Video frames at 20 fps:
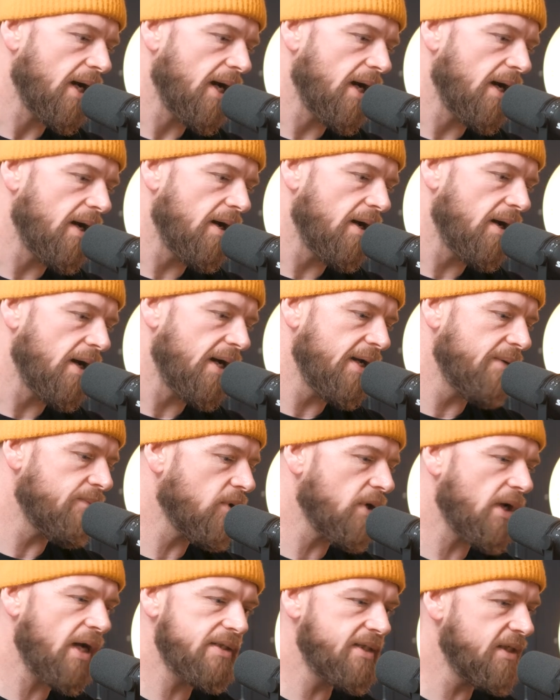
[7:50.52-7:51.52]

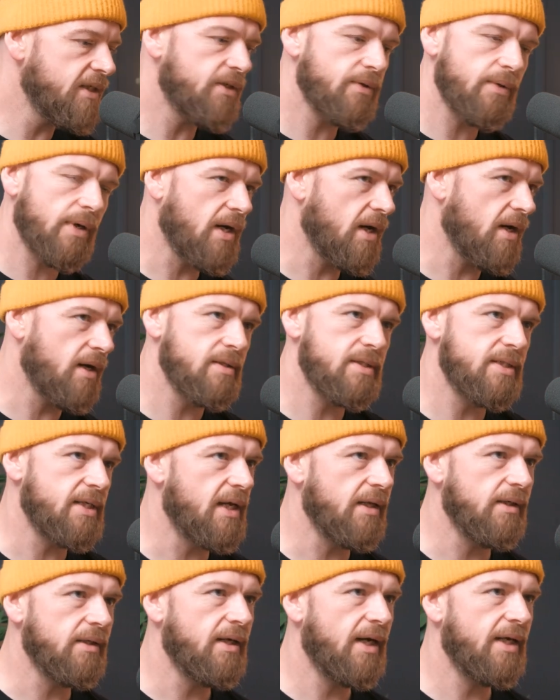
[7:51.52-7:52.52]
I didn't do a hard
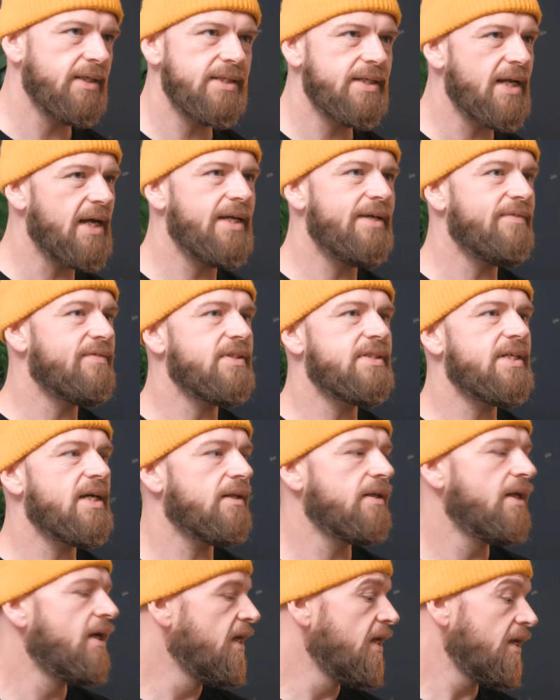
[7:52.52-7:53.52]
sell. I didn't even
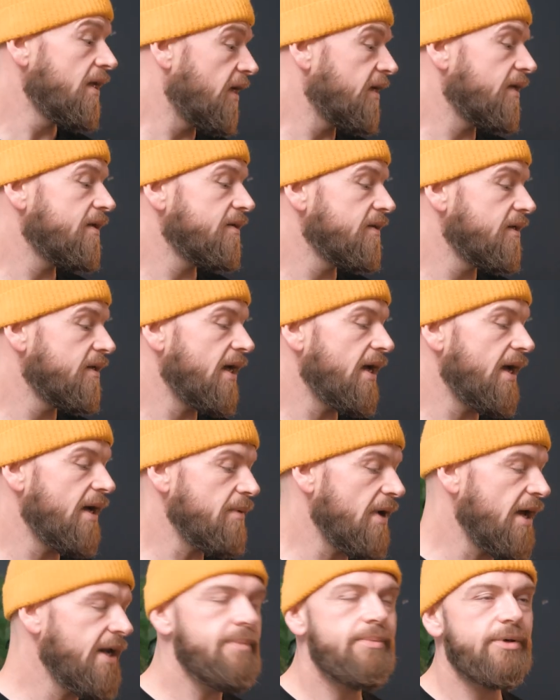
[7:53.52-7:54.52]
tell, like,
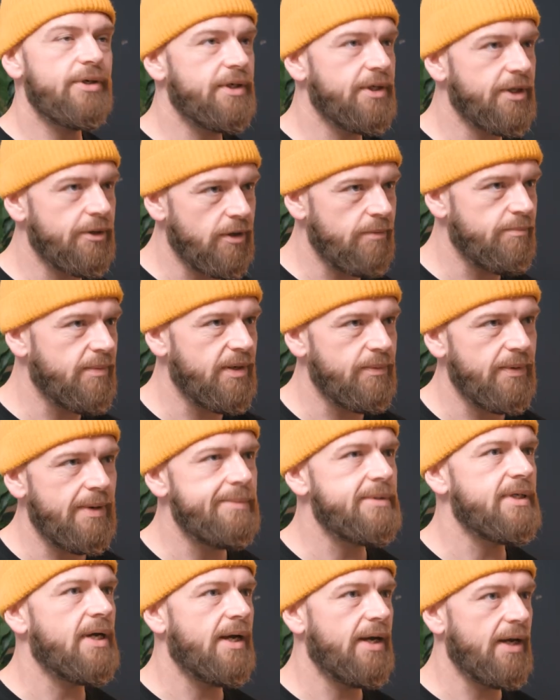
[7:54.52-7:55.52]
anybody can go on my
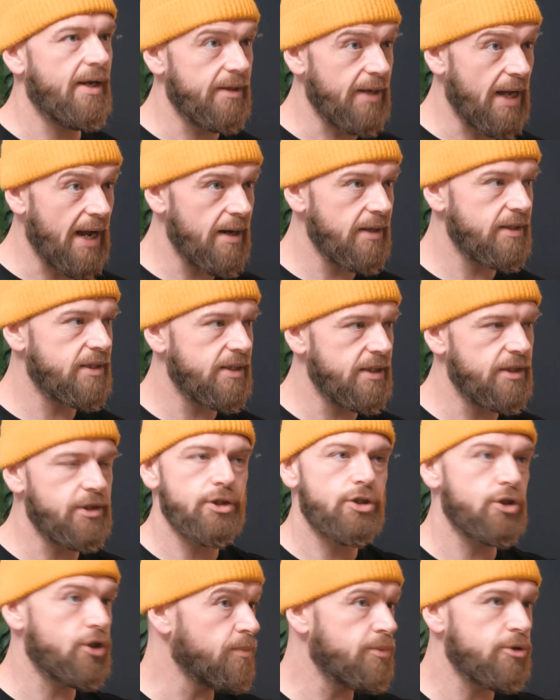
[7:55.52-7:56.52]
website and actually
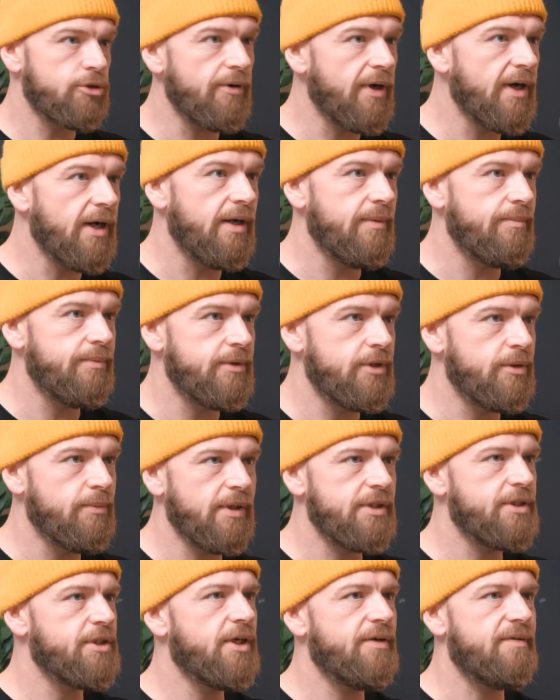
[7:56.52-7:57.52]
just subscribe to
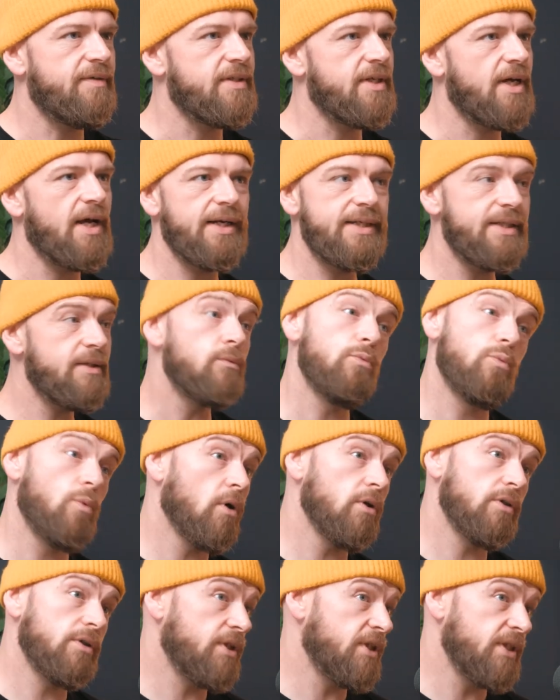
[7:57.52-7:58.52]
my service. I didn't
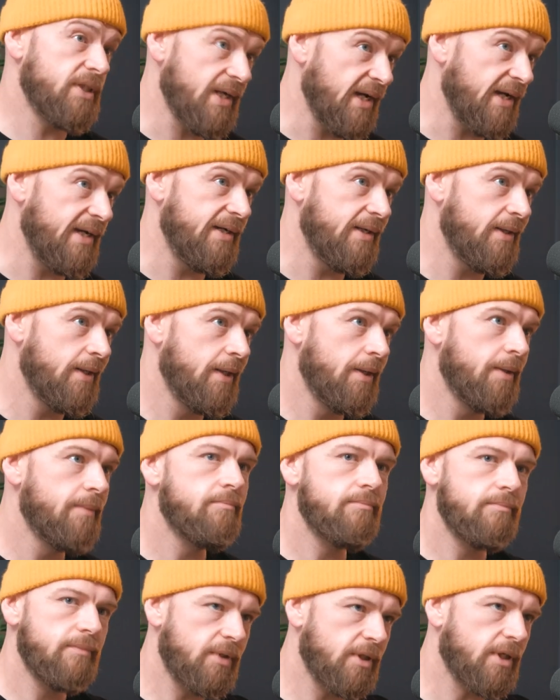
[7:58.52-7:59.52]
once say,
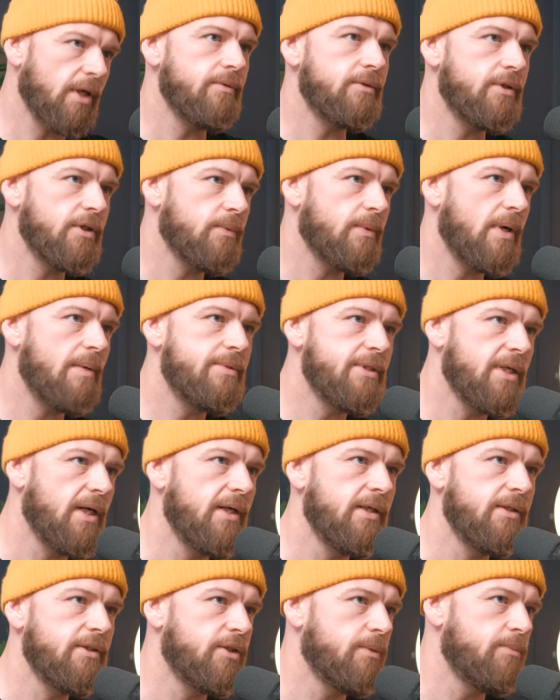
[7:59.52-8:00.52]
go to the
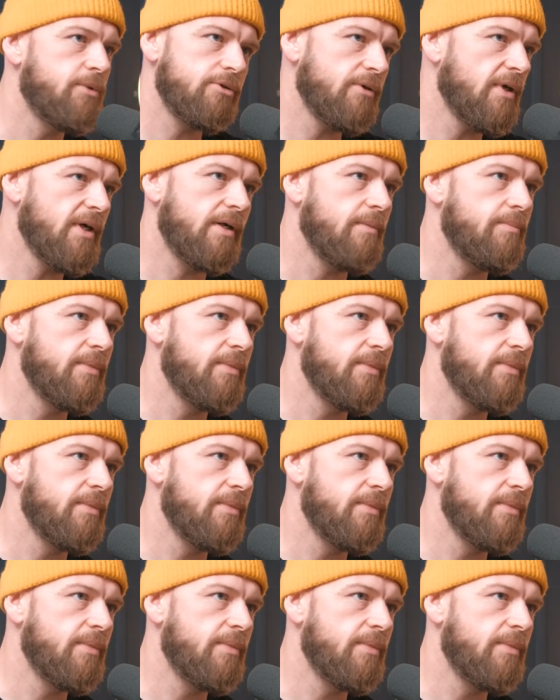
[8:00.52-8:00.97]
website and subscribe.